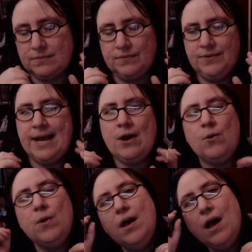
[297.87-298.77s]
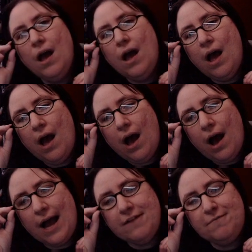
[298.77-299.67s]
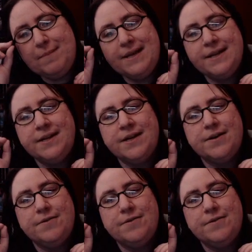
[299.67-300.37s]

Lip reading: Now, I've been